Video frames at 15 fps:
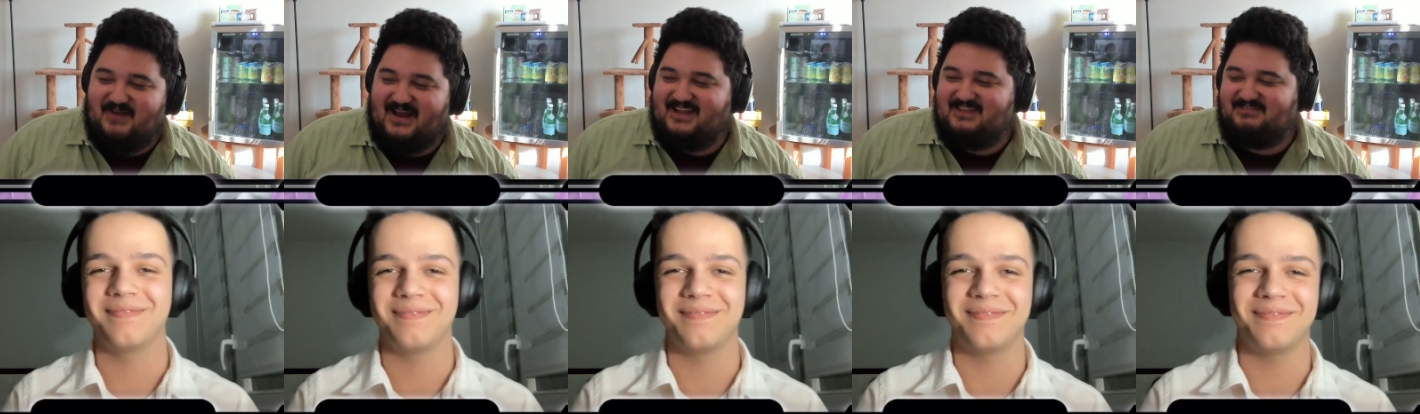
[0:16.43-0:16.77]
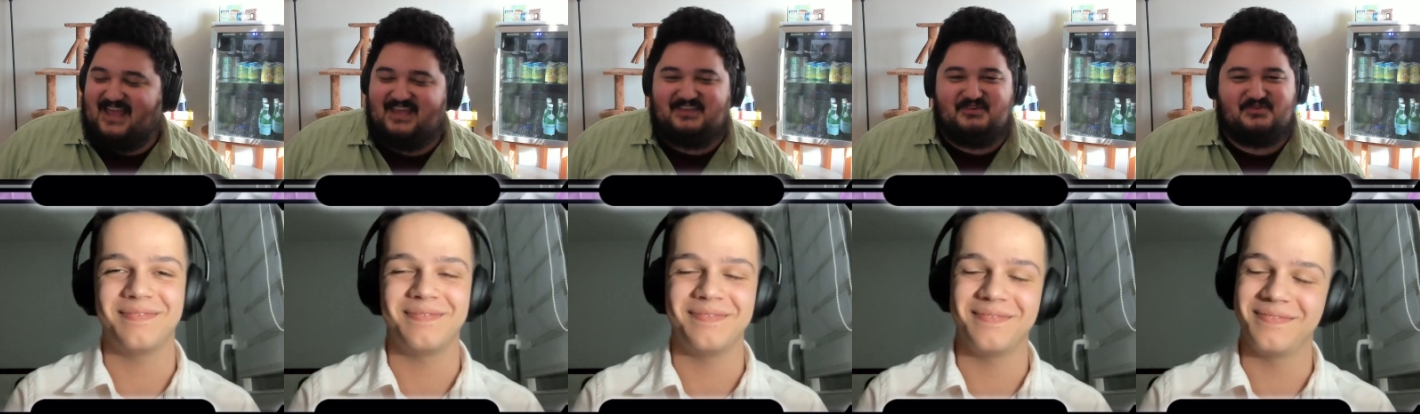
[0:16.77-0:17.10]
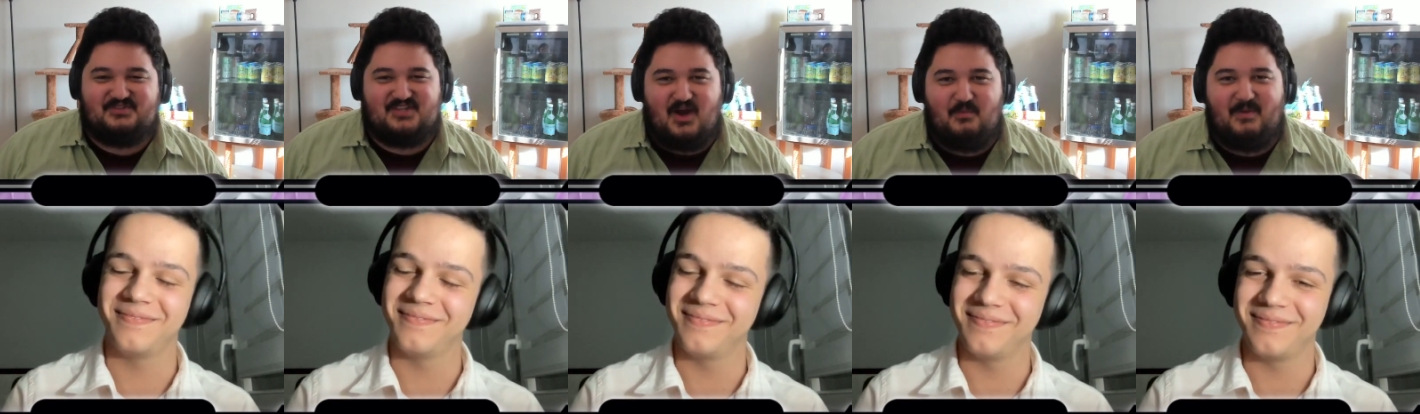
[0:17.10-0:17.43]
Speaker 1: it. thank you
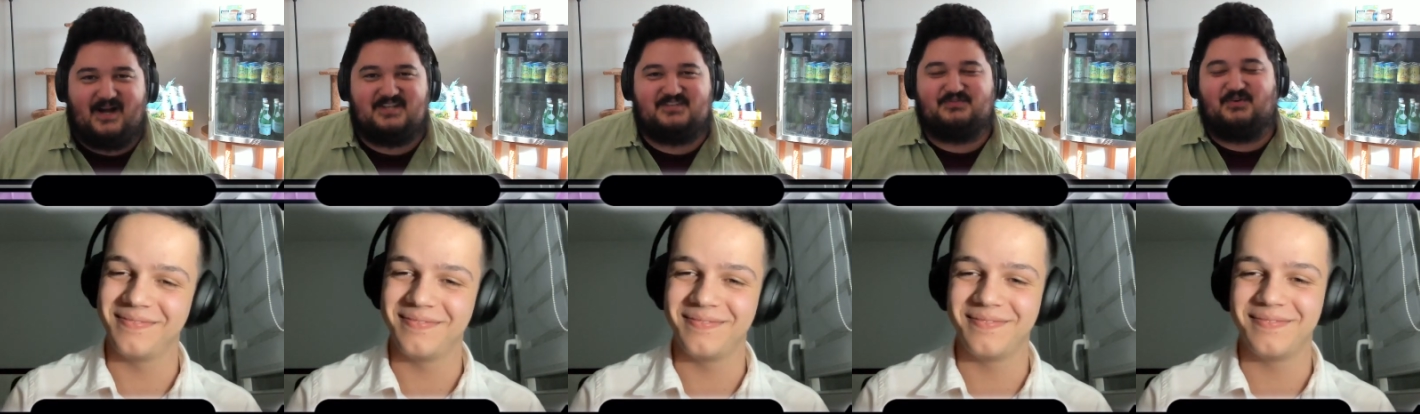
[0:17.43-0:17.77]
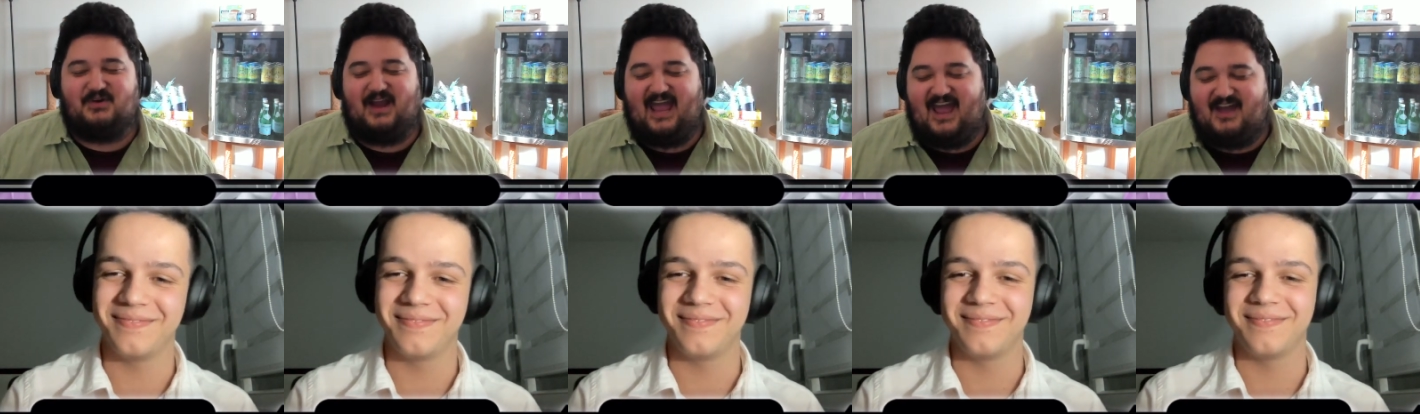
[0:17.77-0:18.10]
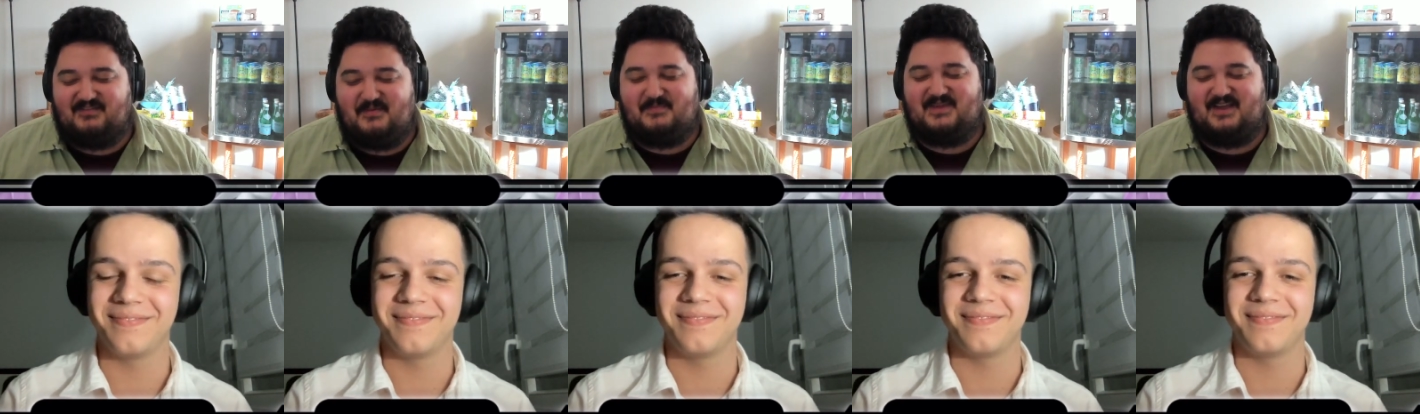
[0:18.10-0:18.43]
so much for
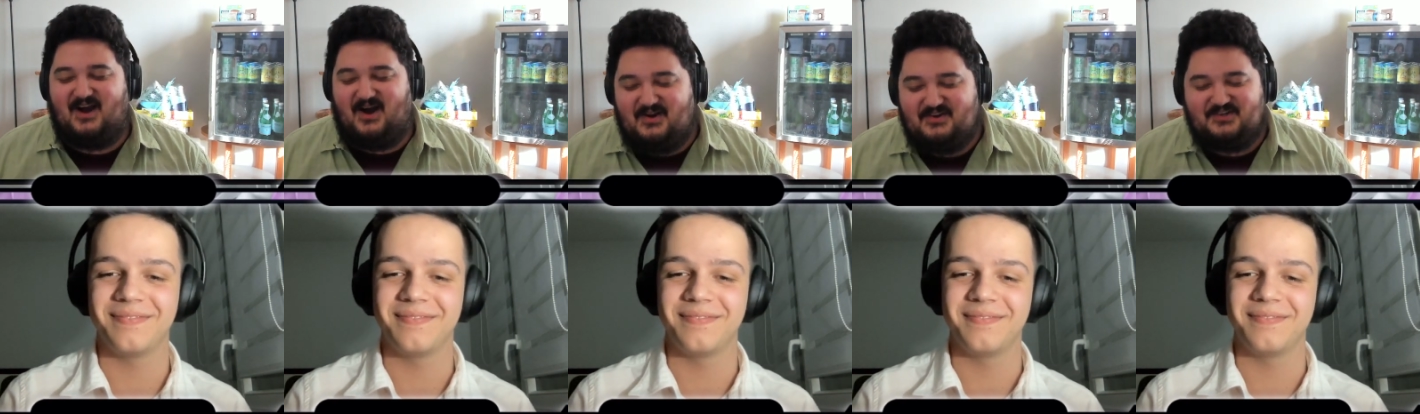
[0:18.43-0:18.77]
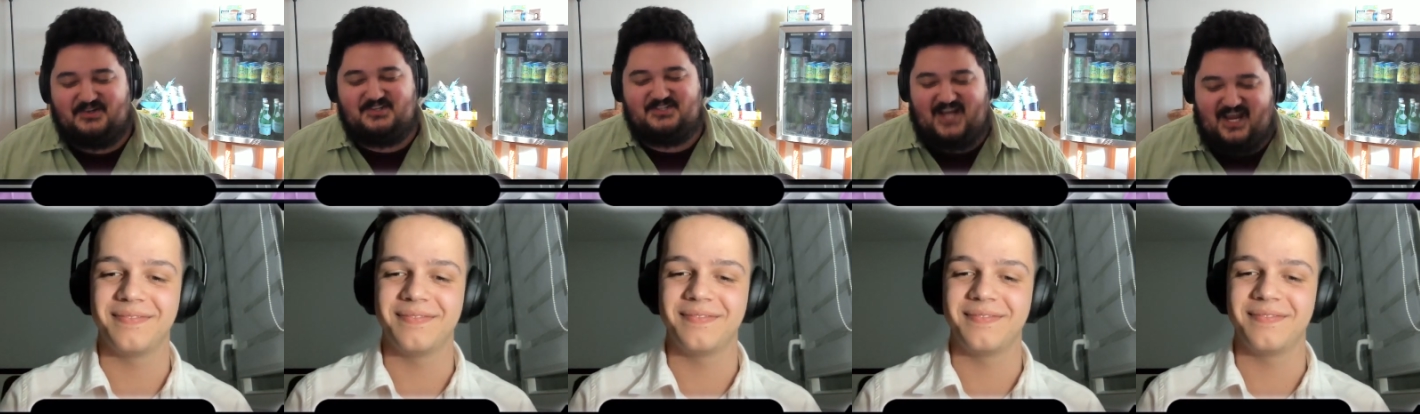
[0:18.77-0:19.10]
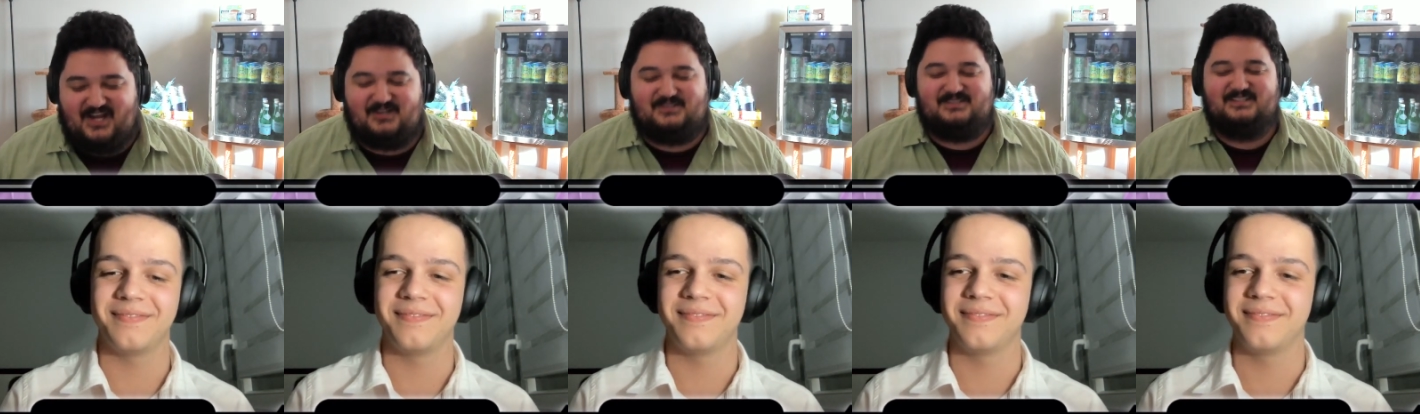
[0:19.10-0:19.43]
having me on your
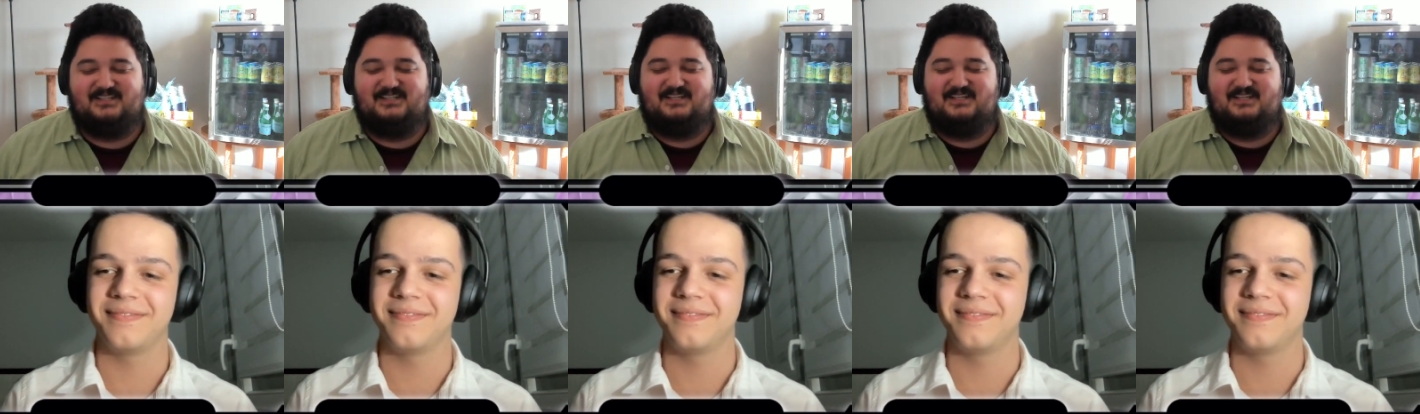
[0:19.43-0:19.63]
channel.